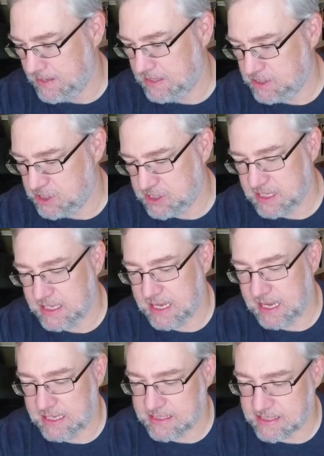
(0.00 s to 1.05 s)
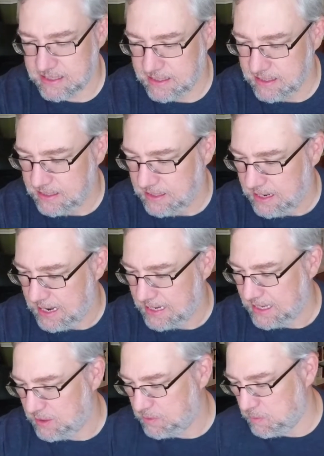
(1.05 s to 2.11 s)
just in case I
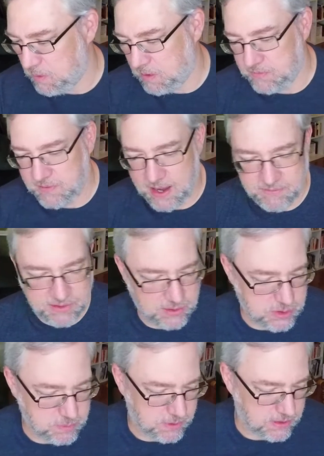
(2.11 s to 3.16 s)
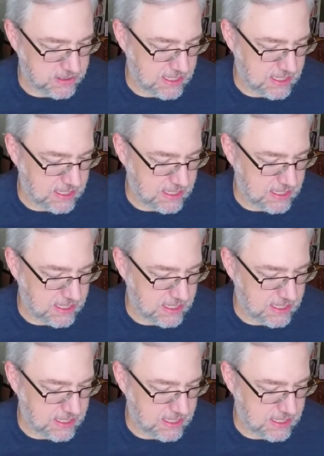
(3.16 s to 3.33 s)
get through all five of those books.